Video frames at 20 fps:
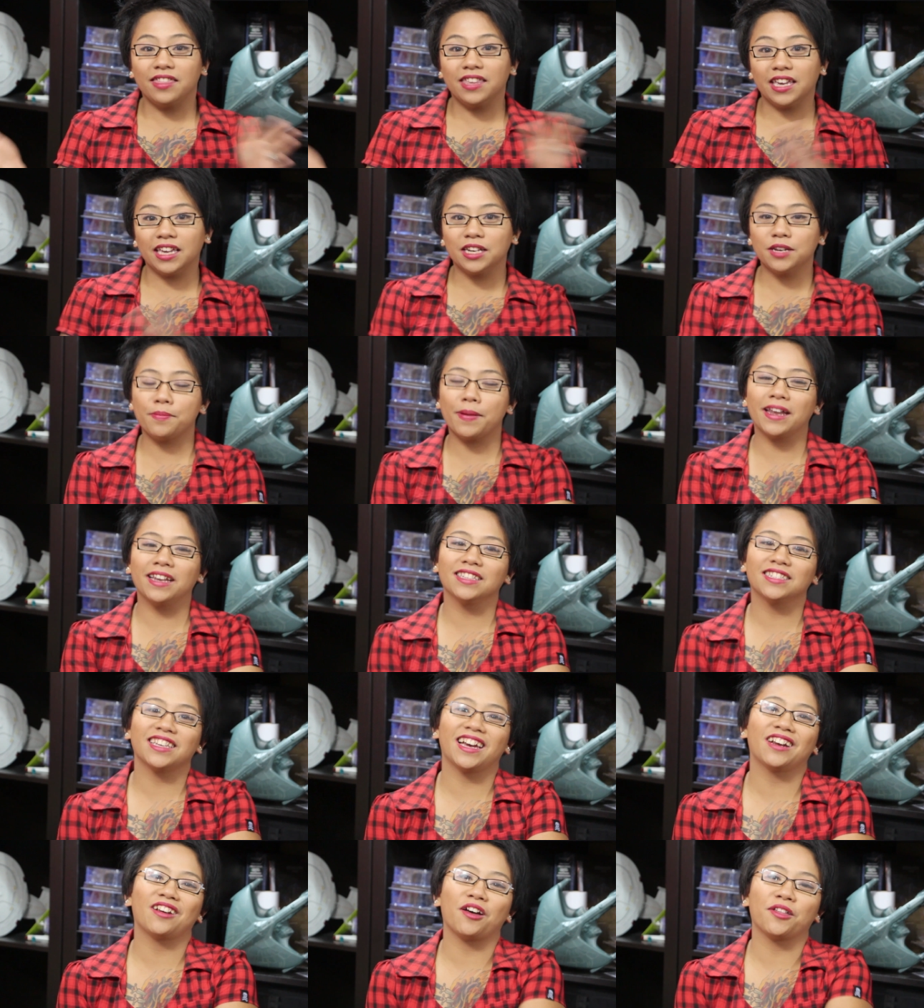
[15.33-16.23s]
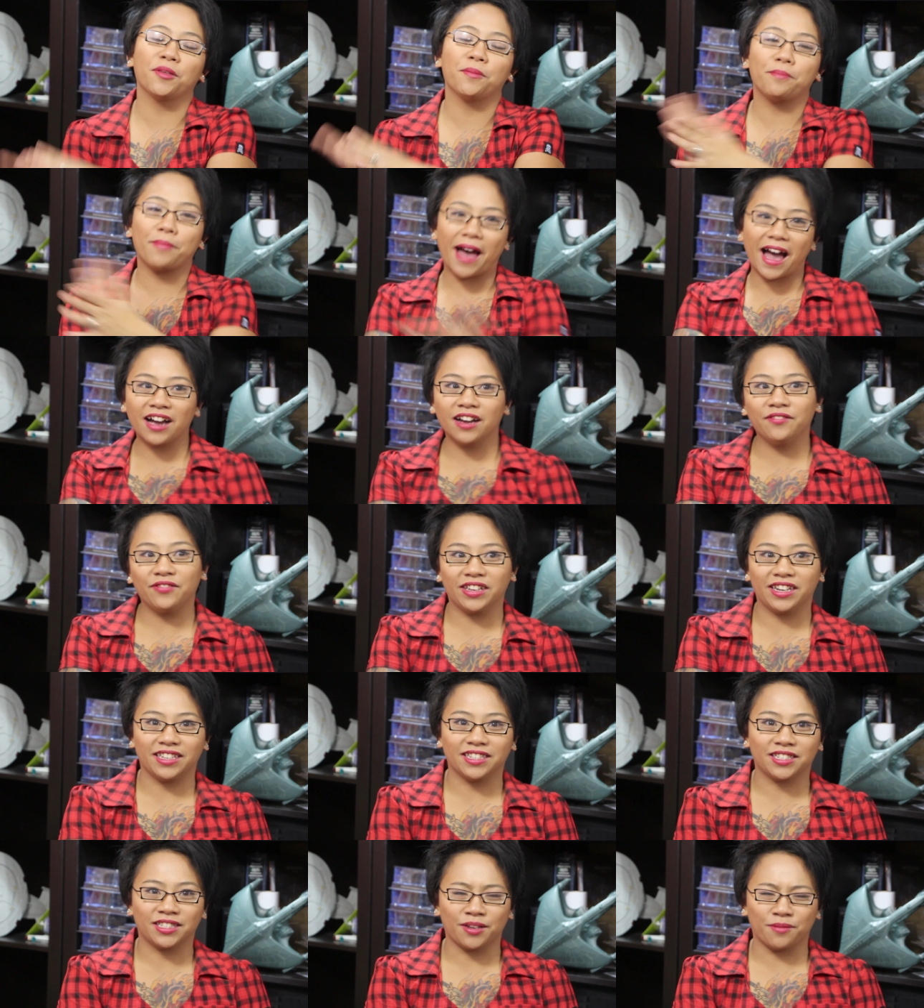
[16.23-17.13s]
The independent side on the back of
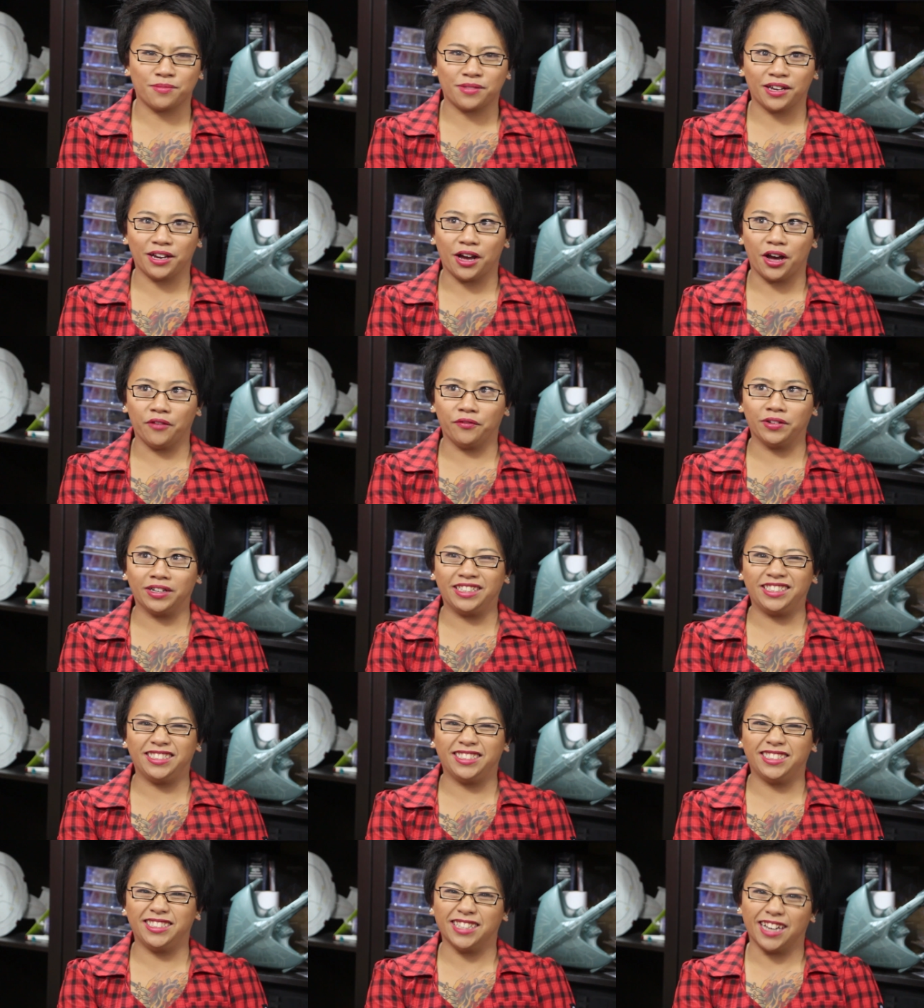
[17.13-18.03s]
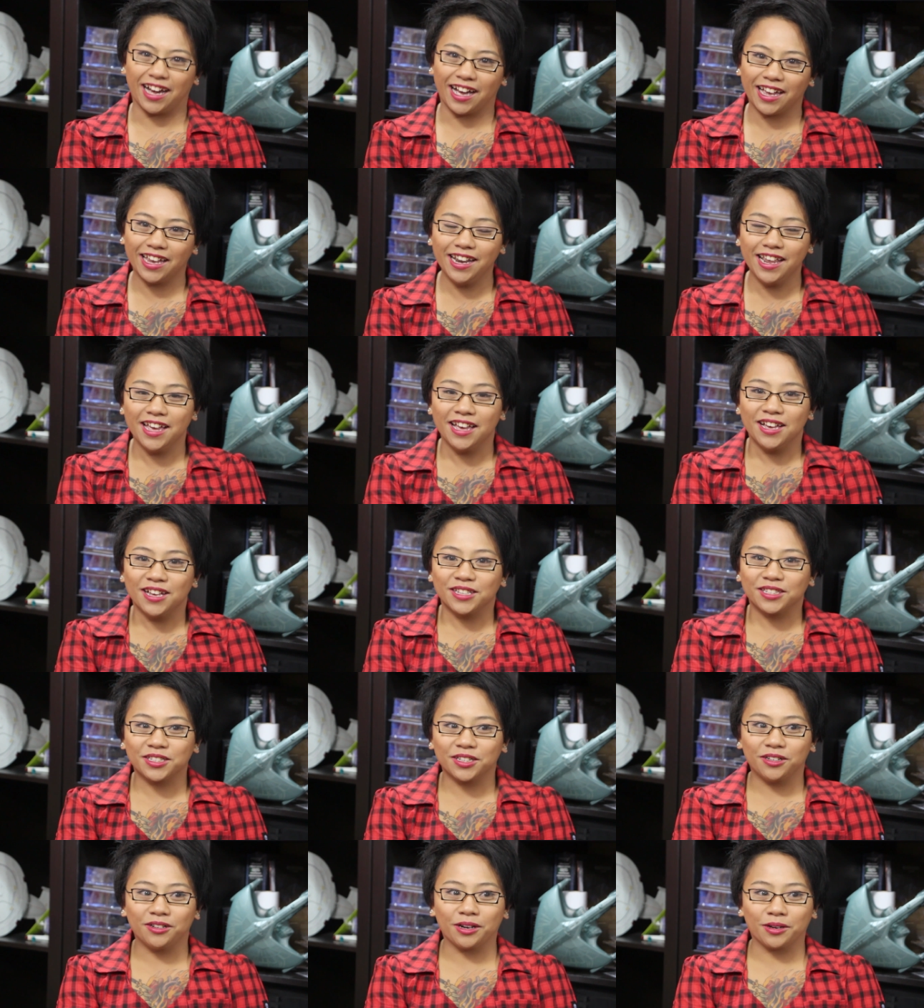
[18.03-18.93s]
it is something of a dud,
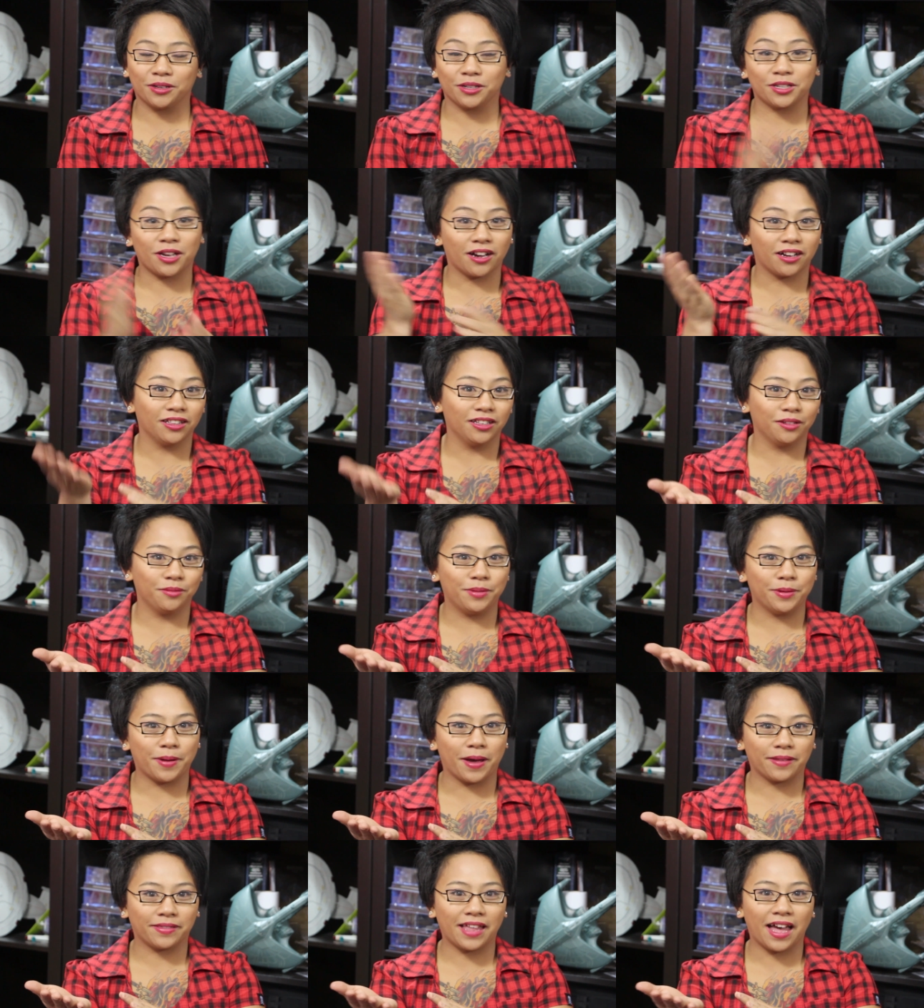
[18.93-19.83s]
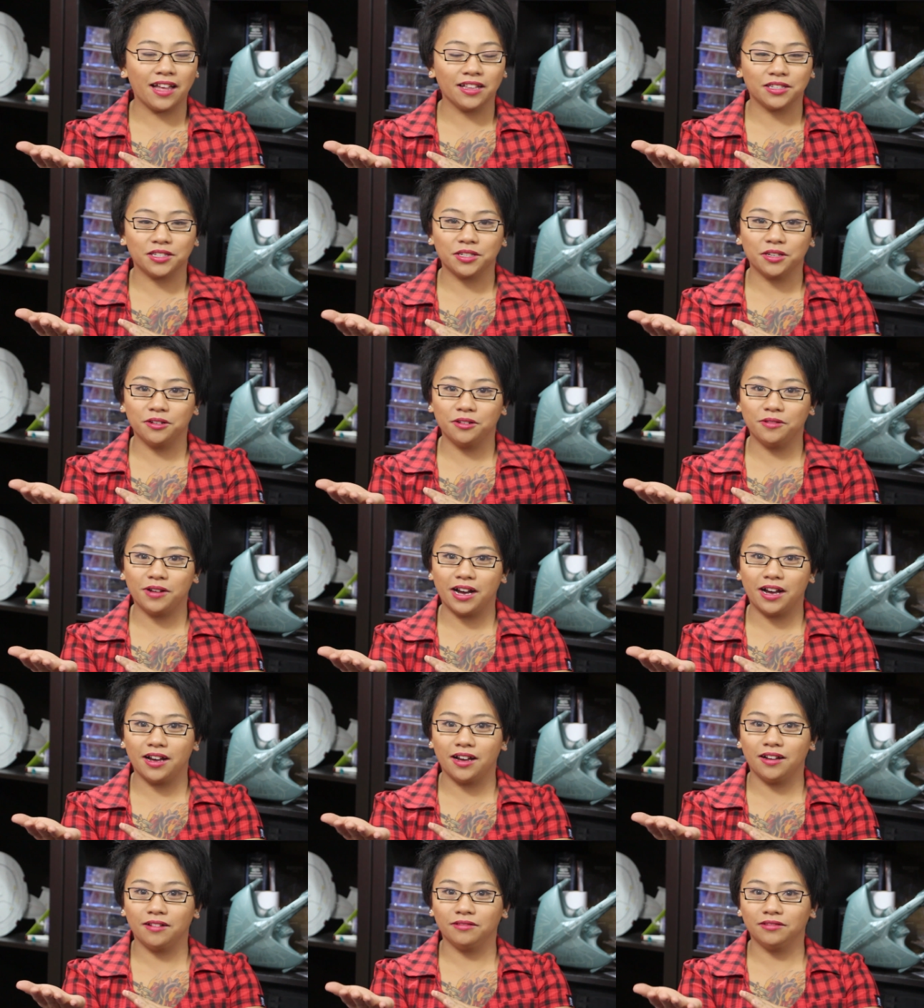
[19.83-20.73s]
so I'm going to talk a little bit about that,
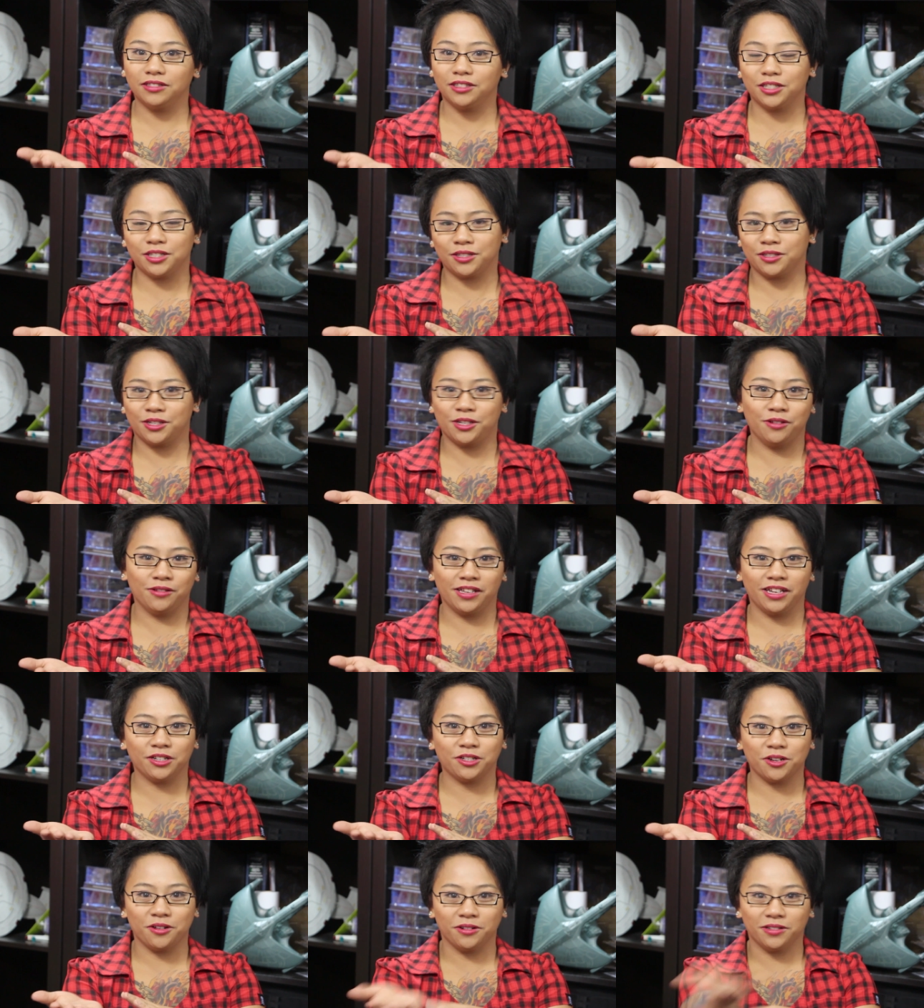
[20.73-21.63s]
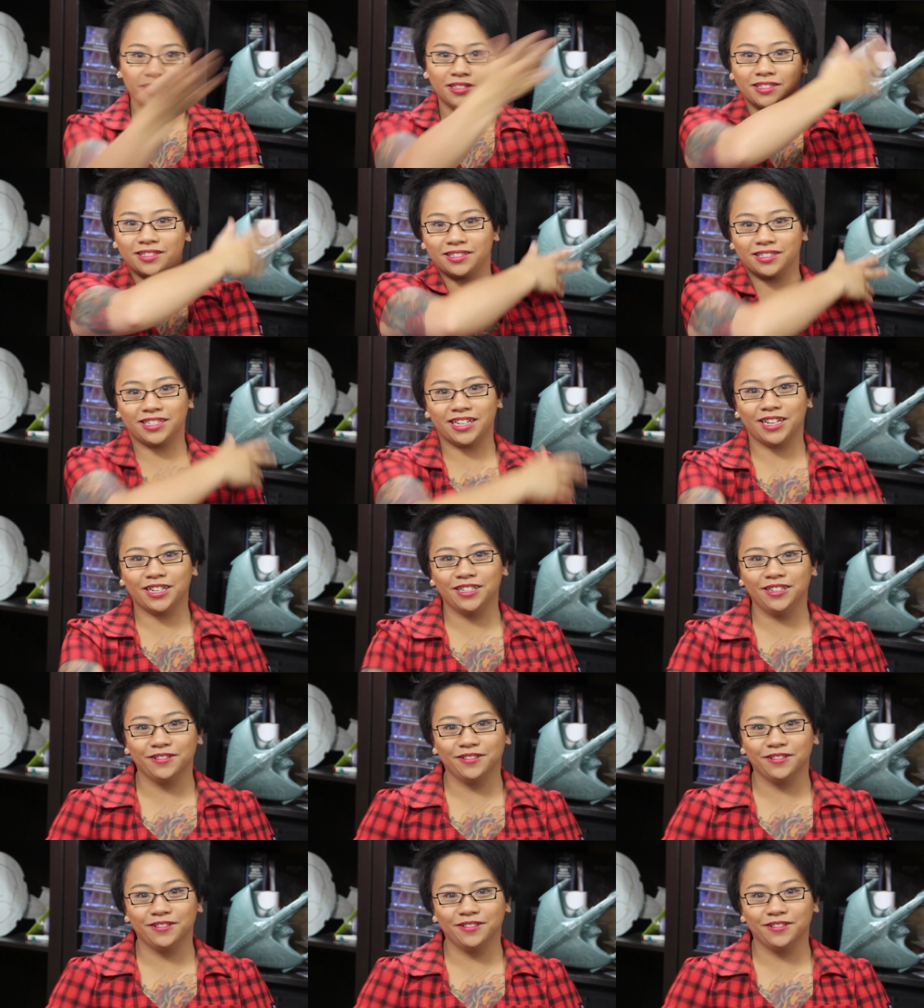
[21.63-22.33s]
so just cue the intro and stay